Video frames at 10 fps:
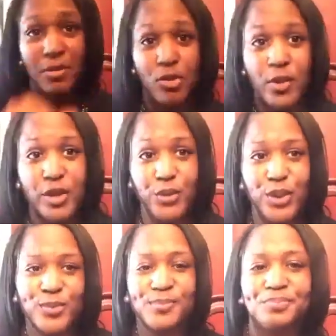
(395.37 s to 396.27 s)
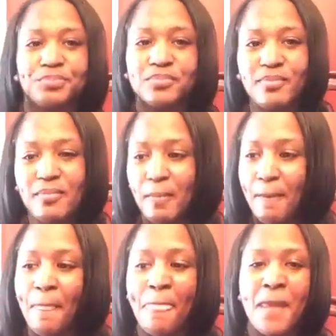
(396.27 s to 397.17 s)
right, so I'm gonna wait on you.
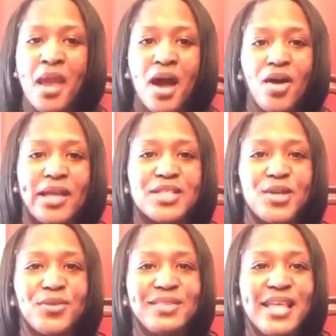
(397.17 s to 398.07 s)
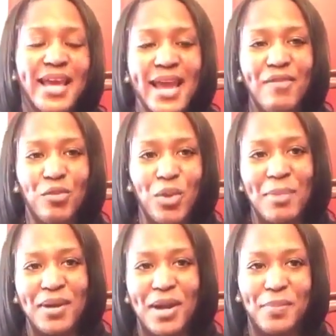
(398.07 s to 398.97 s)
Okay, so they have
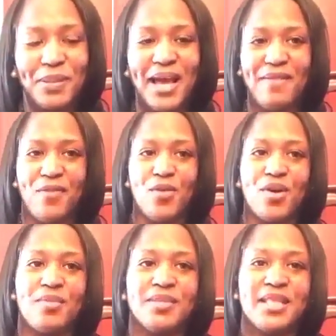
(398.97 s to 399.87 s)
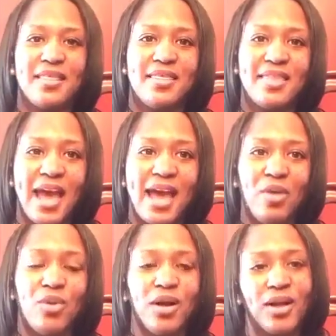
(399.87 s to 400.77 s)
webinar platforms
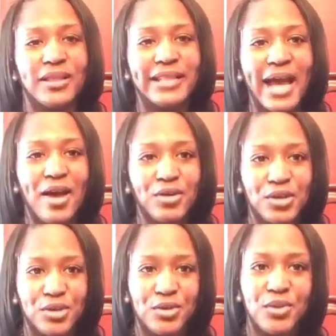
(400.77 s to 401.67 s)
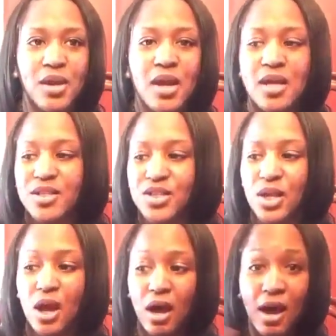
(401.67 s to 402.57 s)
that will allow you
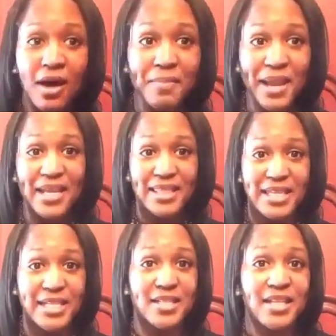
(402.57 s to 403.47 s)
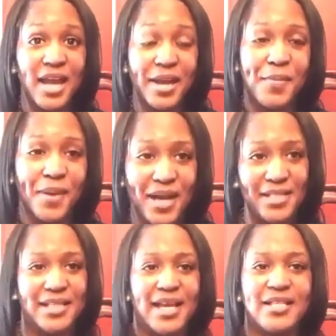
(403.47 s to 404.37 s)
to automate the entire
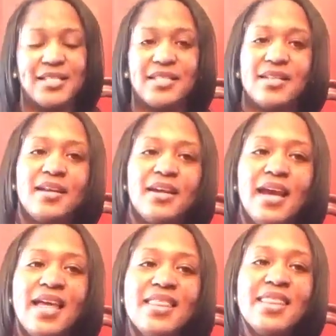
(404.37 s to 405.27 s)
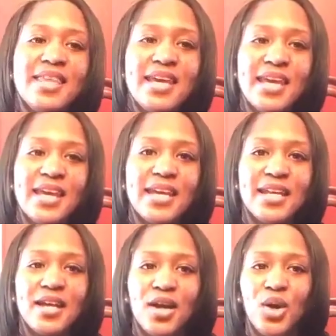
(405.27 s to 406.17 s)
process. And
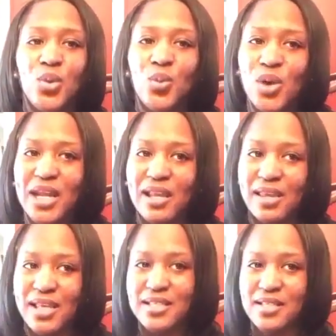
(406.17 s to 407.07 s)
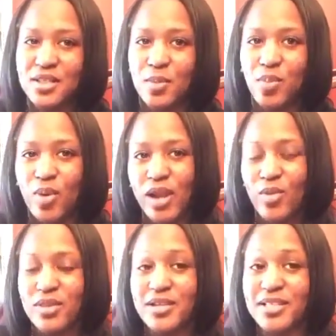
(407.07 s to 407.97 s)
then when it gets to the
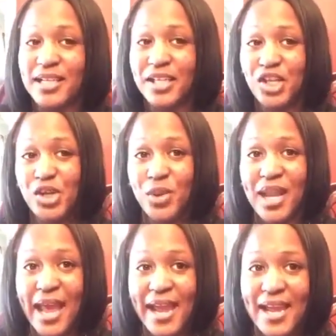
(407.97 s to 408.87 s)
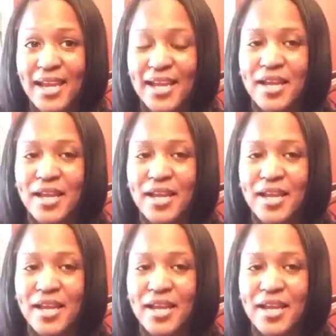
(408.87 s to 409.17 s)
point where there's a Q&A,